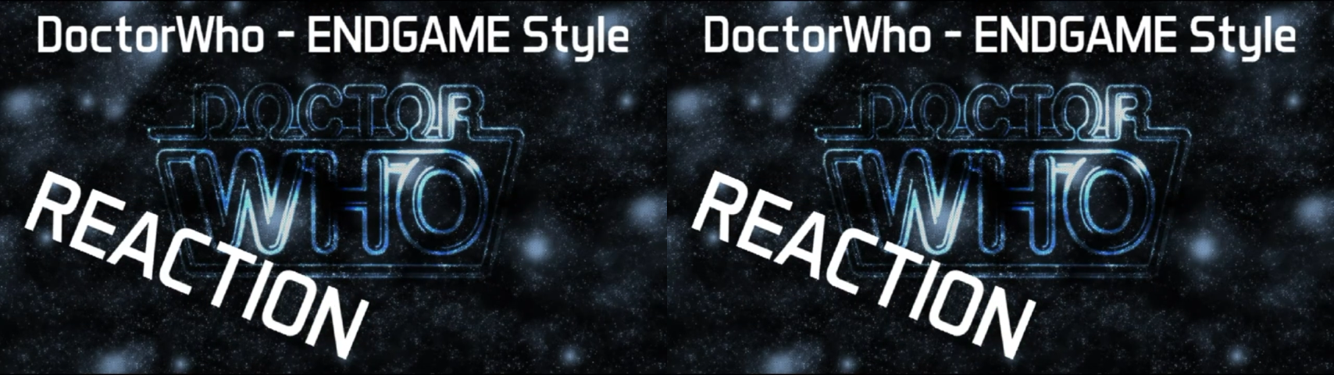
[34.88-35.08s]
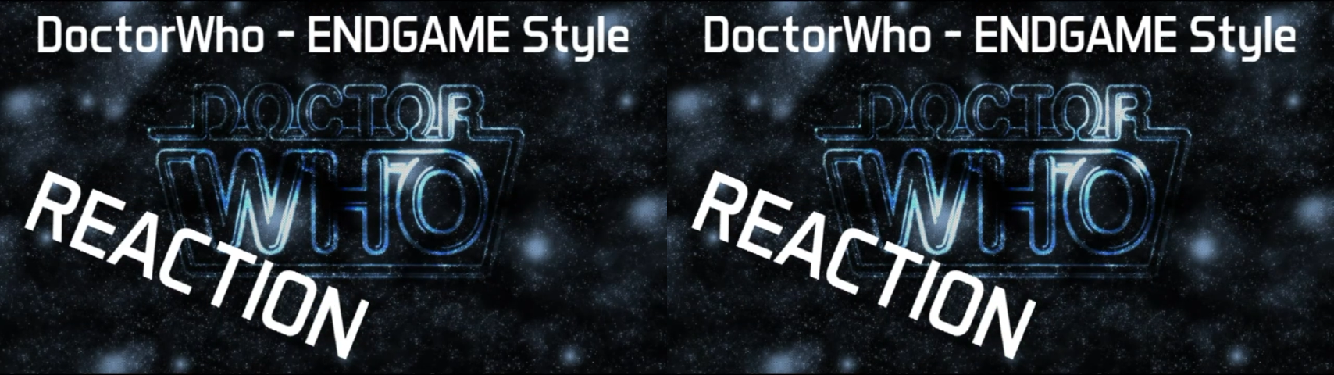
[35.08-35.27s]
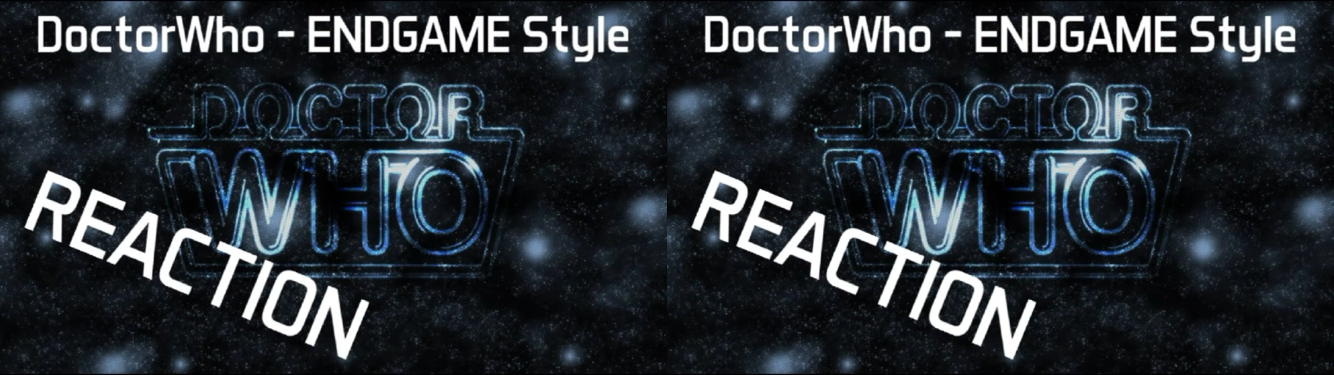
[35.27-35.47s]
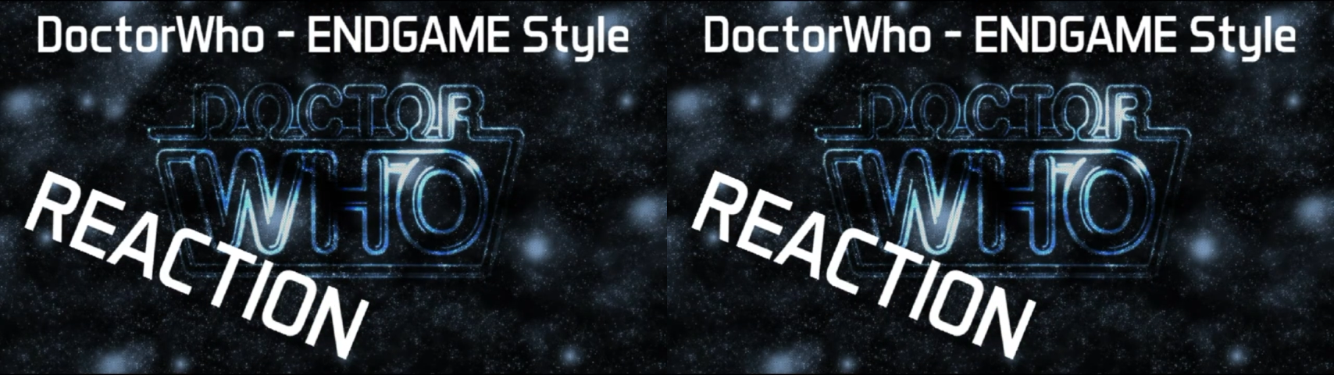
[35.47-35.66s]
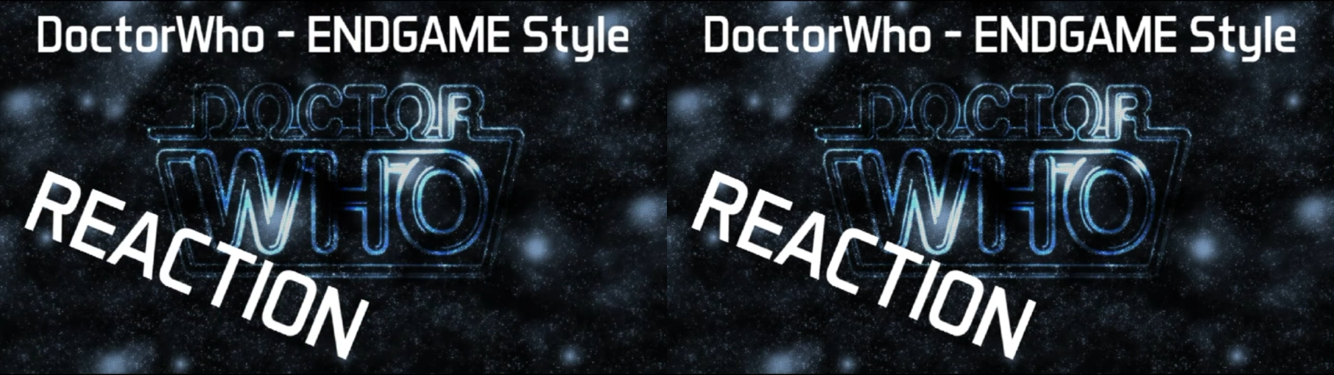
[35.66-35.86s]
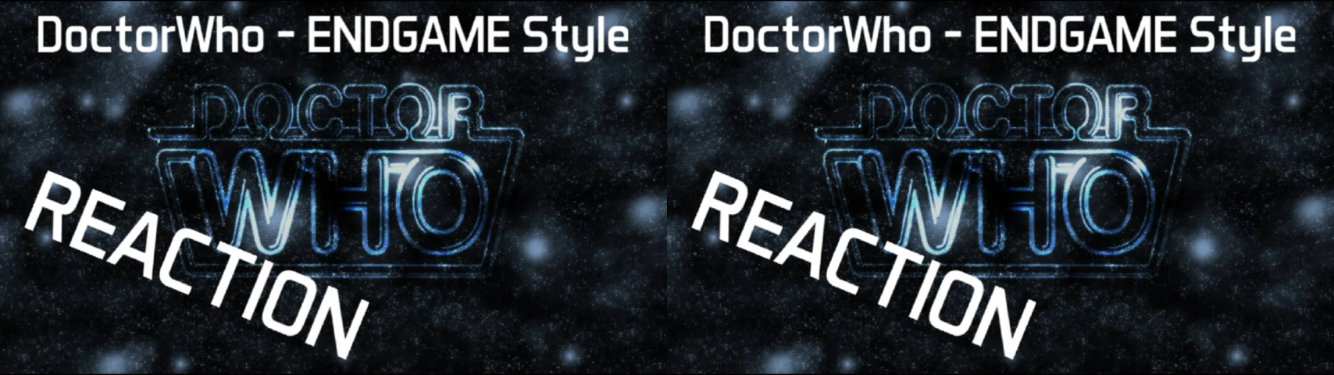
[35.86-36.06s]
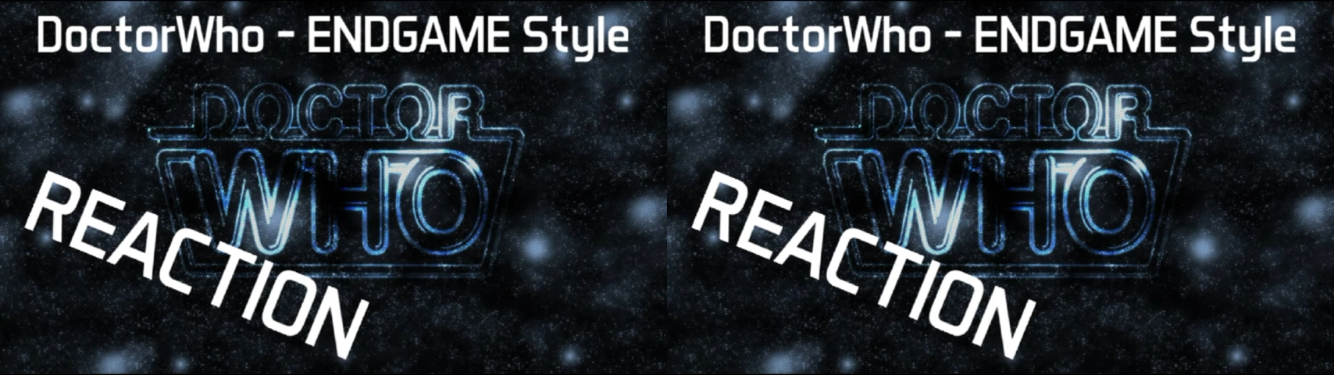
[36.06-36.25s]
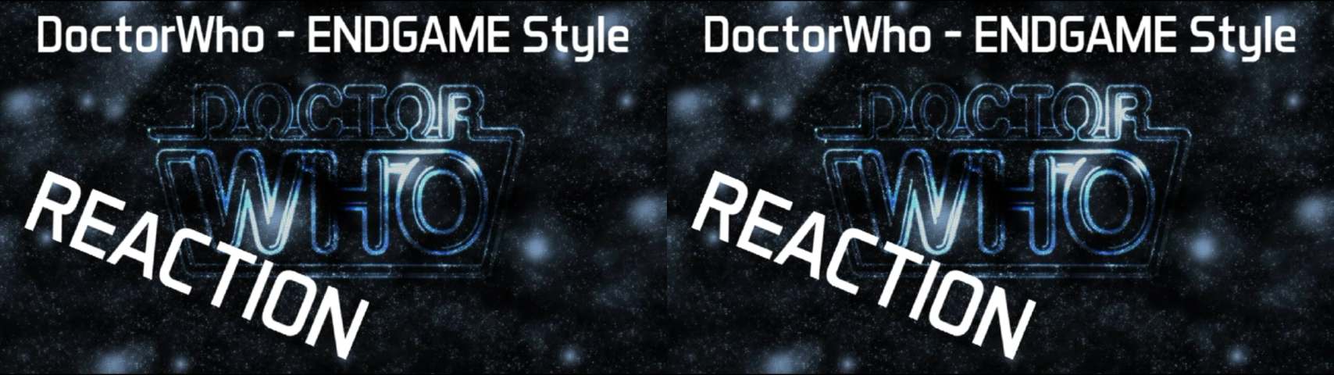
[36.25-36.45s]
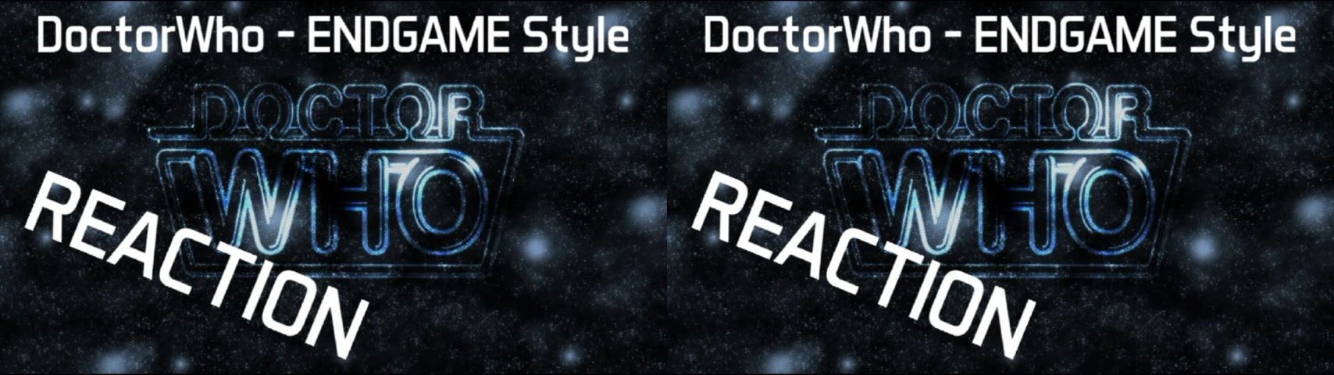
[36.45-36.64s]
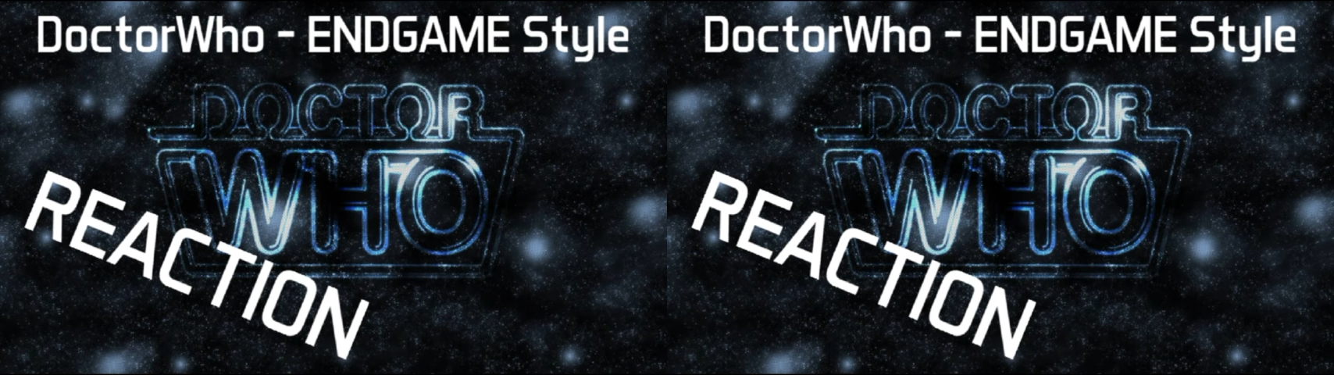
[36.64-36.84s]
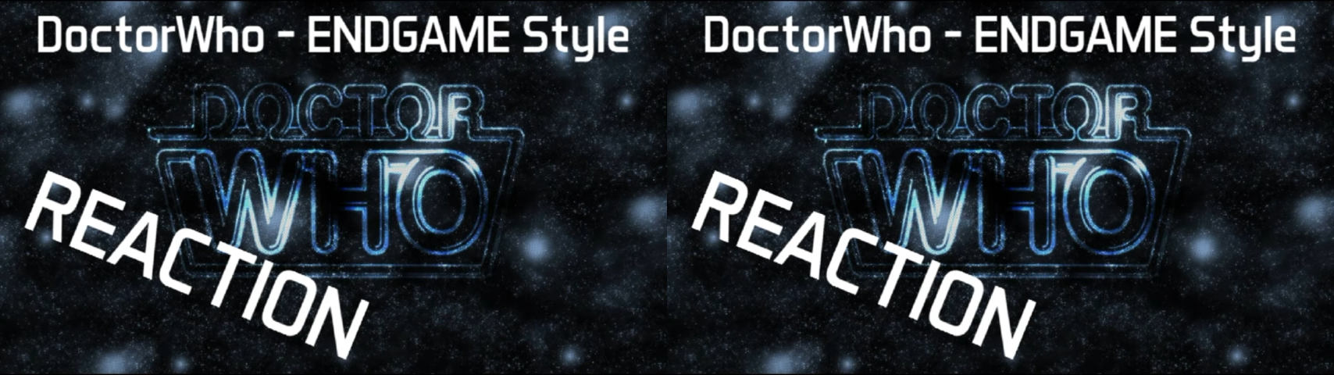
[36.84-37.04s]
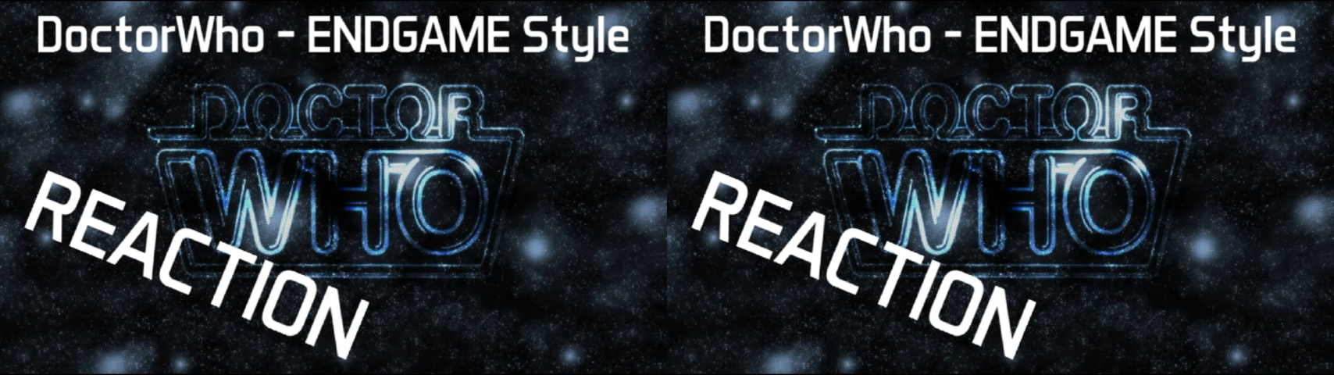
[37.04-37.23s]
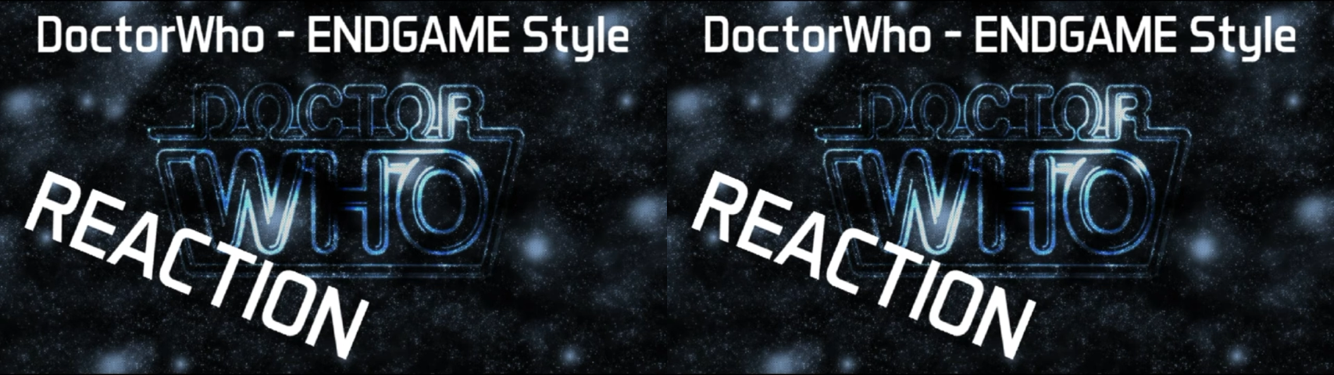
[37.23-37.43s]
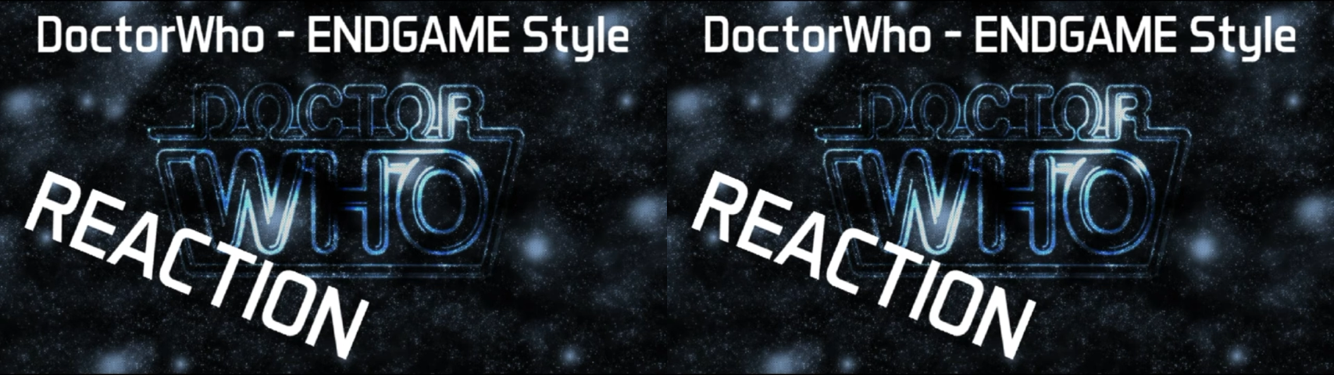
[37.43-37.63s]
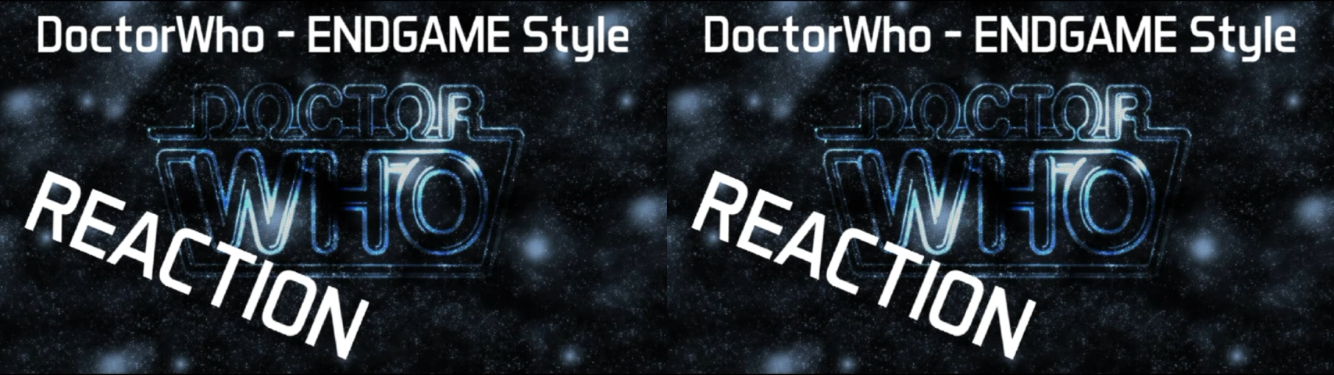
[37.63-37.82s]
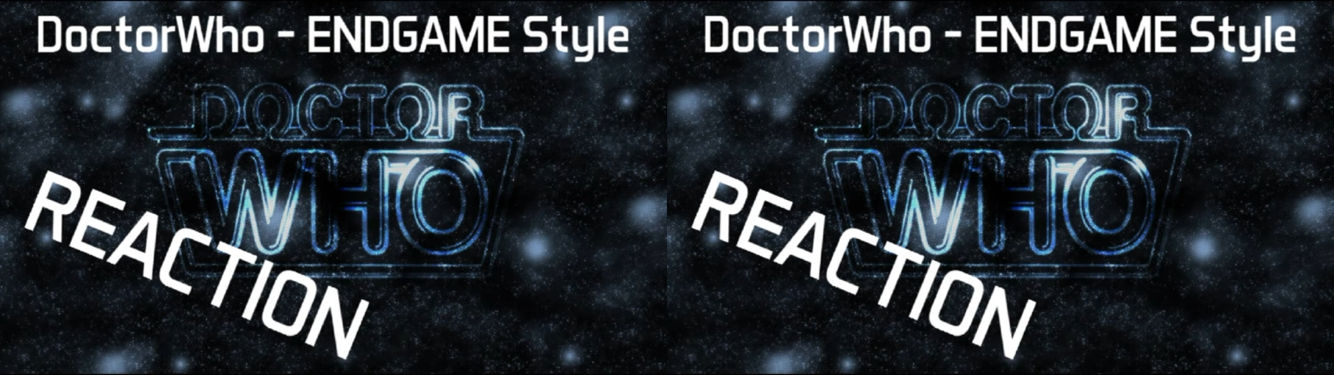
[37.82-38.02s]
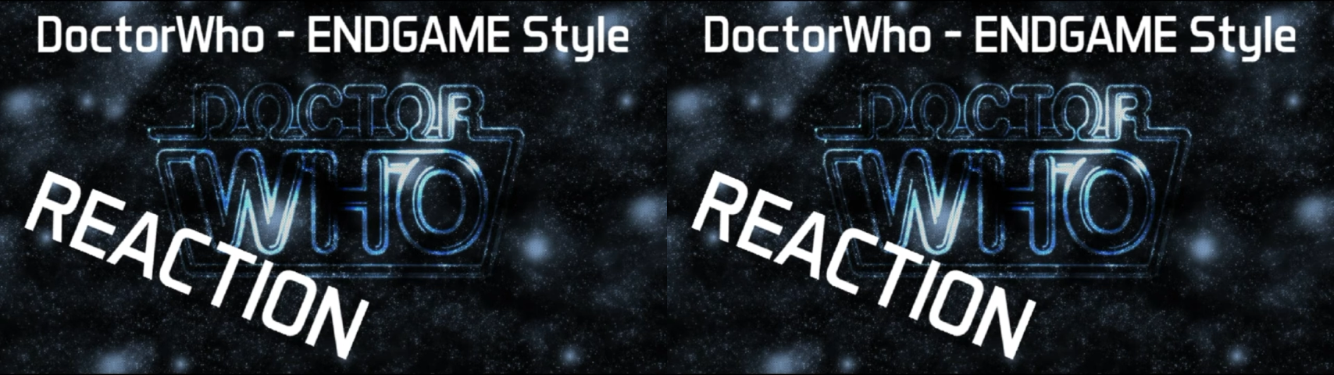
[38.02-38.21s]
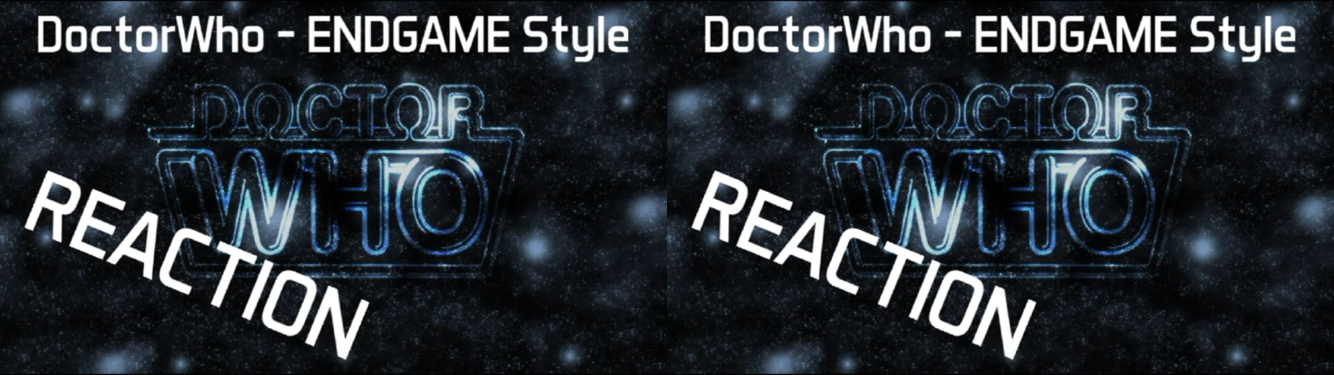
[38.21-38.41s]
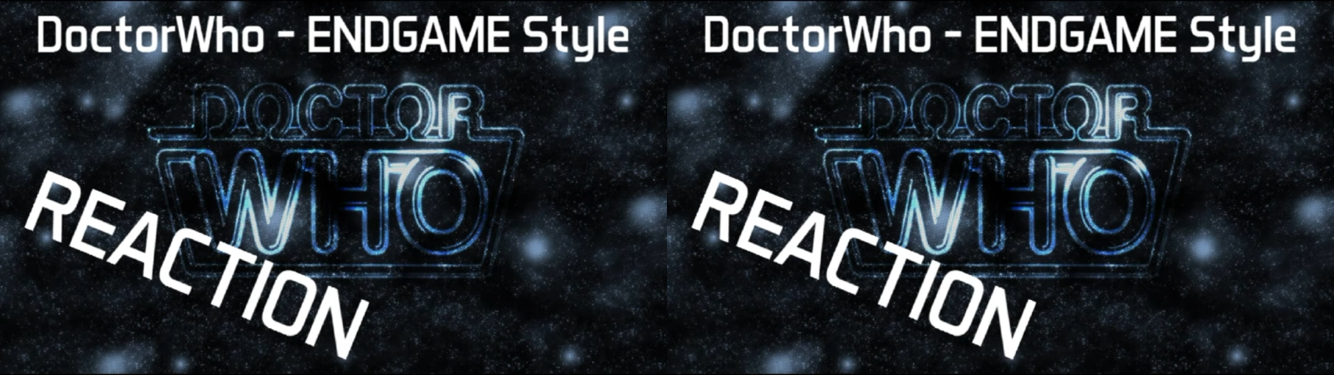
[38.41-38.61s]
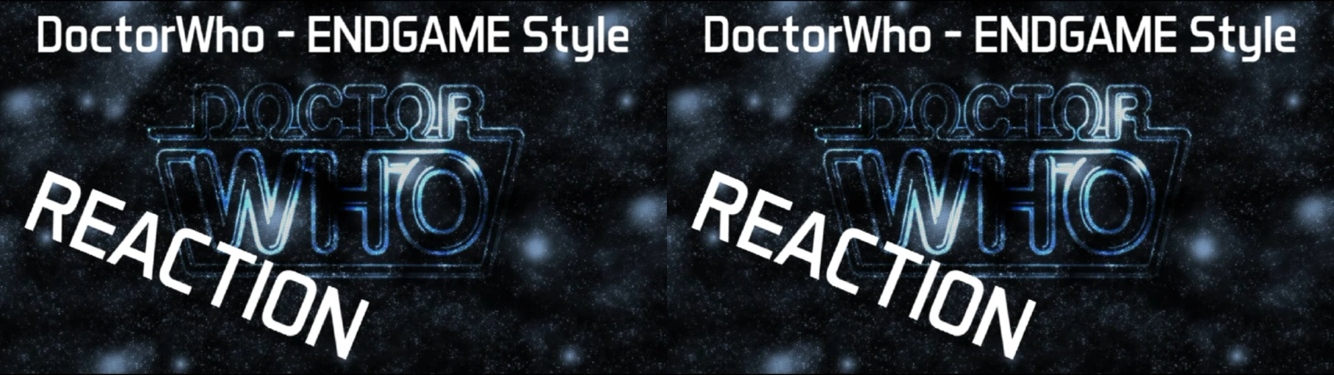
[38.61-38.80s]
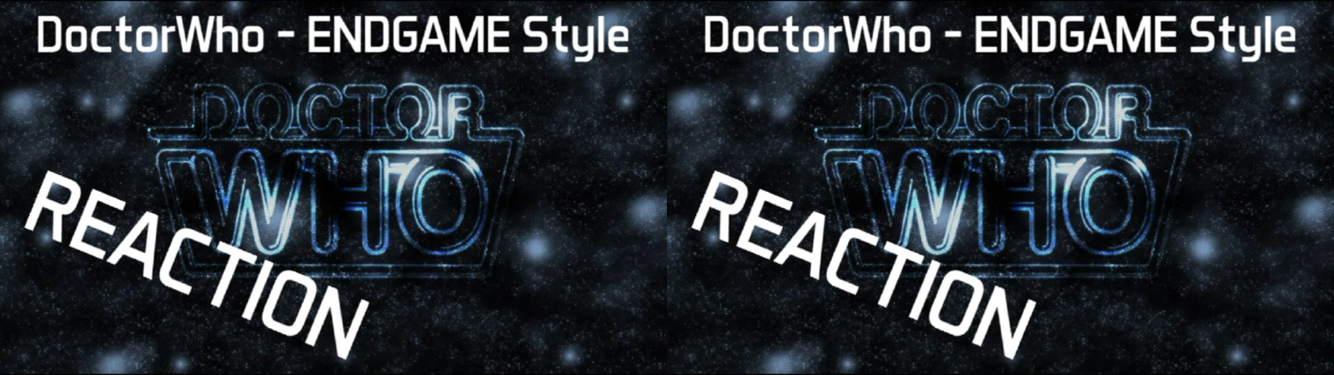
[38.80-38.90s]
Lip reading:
[unreadable: no face in view]